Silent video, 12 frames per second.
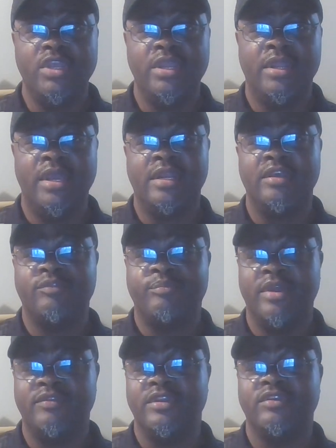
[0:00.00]
and that is
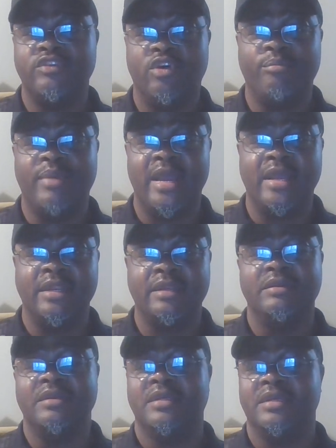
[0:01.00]
President Joe
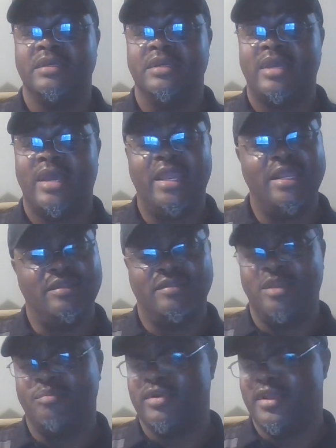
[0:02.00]
Biden. I hate to
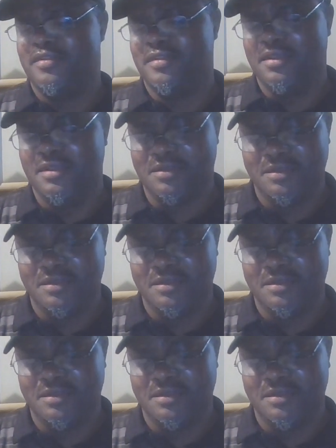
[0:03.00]
say president,